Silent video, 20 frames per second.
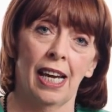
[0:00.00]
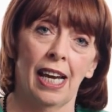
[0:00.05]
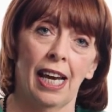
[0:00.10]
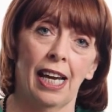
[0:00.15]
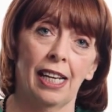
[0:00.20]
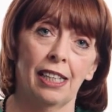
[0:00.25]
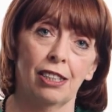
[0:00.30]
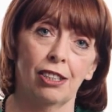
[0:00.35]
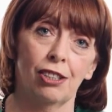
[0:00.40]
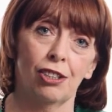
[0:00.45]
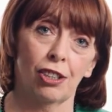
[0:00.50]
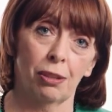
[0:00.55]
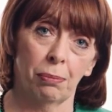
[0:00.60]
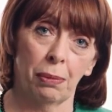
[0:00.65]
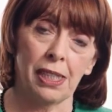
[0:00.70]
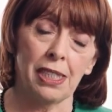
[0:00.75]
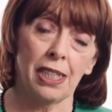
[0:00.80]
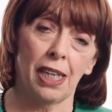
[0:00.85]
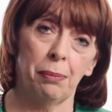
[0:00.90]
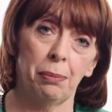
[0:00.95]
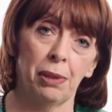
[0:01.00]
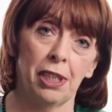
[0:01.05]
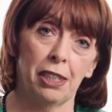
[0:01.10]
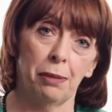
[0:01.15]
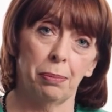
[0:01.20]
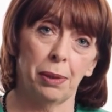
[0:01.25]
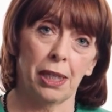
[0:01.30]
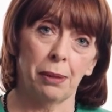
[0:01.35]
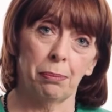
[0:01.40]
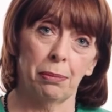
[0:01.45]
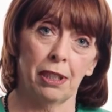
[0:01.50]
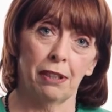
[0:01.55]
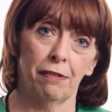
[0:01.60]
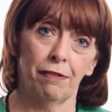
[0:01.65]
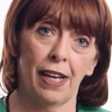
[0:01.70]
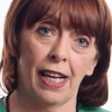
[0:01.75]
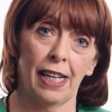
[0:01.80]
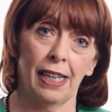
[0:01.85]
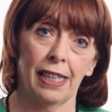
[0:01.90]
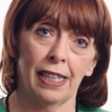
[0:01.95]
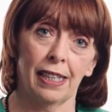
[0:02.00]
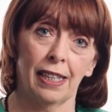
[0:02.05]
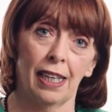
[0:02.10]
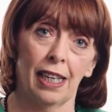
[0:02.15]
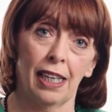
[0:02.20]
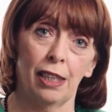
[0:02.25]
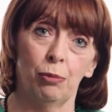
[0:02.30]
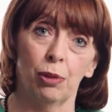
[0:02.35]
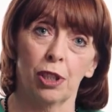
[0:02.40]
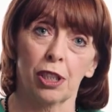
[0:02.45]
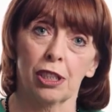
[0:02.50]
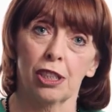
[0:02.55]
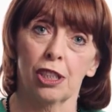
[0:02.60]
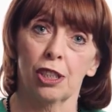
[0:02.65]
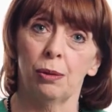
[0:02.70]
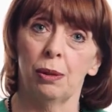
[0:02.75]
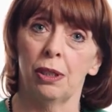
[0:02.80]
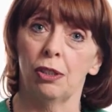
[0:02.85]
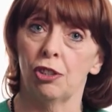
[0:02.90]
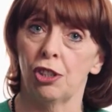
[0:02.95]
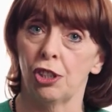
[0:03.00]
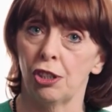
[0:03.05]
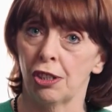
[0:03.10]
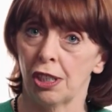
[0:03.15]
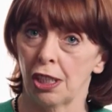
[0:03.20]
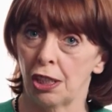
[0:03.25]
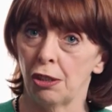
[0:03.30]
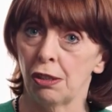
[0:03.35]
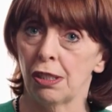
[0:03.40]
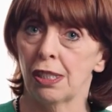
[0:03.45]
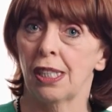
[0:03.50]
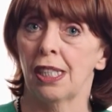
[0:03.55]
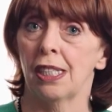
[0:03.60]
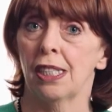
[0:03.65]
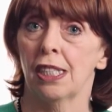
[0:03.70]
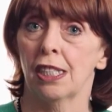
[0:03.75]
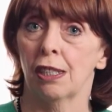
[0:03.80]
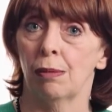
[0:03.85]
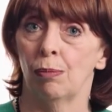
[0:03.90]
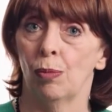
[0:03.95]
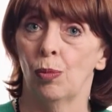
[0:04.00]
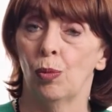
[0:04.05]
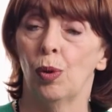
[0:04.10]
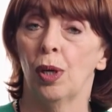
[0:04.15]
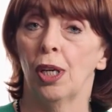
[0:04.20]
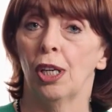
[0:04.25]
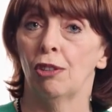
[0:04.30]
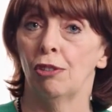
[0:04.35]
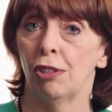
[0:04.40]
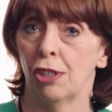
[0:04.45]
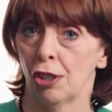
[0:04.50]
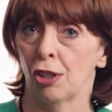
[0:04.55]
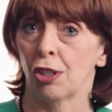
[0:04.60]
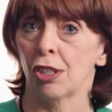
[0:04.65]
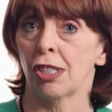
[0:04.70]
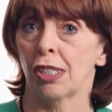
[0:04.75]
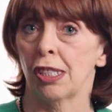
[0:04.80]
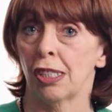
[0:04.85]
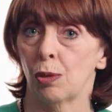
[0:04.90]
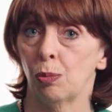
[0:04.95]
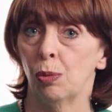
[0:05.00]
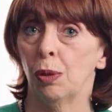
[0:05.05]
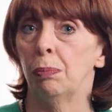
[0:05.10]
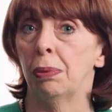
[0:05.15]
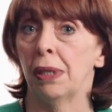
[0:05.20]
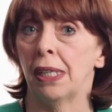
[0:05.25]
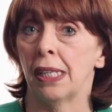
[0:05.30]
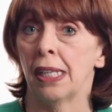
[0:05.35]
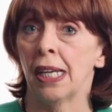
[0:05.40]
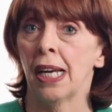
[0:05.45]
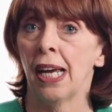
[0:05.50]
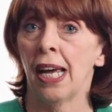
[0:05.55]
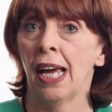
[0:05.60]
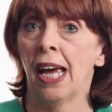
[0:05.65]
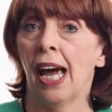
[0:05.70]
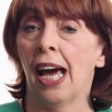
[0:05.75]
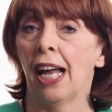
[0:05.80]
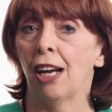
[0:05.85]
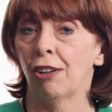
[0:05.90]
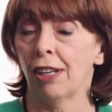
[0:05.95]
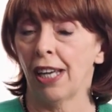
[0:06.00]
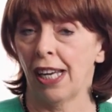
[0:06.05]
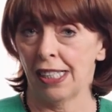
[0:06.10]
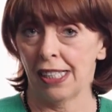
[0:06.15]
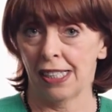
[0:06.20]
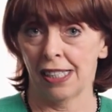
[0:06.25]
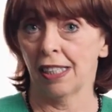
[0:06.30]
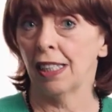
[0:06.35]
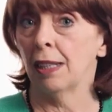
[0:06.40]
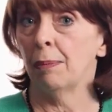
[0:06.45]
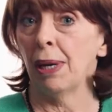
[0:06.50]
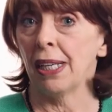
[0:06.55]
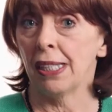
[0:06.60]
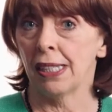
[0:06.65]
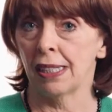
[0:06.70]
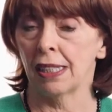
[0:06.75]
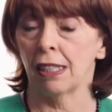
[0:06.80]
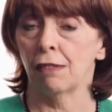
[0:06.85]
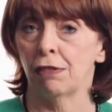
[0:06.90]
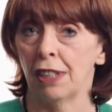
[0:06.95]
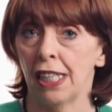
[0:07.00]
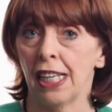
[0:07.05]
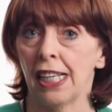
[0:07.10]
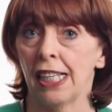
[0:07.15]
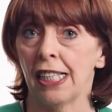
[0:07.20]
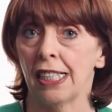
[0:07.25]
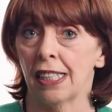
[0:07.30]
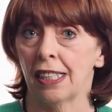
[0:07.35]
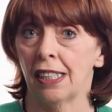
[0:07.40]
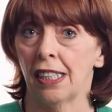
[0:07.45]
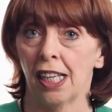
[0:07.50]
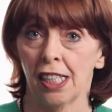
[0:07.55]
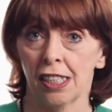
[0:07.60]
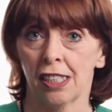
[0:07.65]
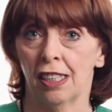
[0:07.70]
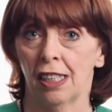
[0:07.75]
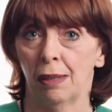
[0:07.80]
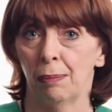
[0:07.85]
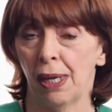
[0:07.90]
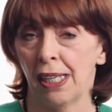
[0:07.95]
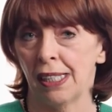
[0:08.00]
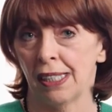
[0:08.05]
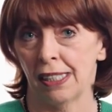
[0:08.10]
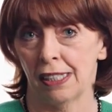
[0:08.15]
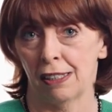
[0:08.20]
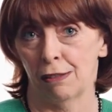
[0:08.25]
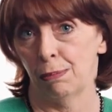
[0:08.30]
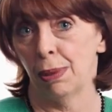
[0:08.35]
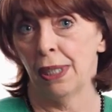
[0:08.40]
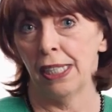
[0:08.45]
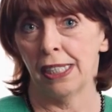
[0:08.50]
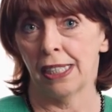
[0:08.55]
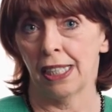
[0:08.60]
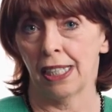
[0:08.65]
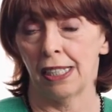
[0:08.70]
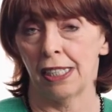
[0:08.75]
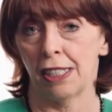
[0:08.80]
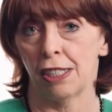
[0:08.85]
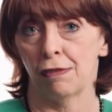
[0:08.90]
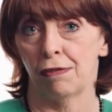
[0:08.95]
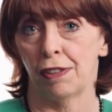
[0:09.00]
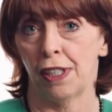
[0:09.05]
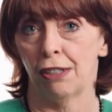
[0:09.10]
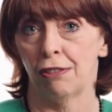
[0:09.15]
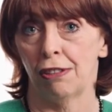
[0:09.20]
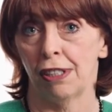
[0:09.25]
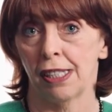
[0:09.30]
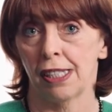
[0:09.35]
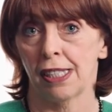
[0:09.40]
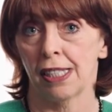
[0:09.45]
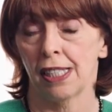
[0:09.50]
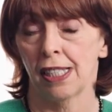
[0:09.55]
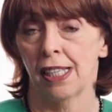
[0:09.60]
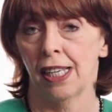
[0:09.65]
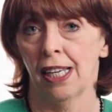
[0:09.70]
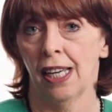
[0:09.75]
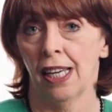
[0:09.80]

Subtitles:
And during my time in the Department of Health, I worked to introduce a new system where resources would be allocated on the basis of need and not on the basis of political interference.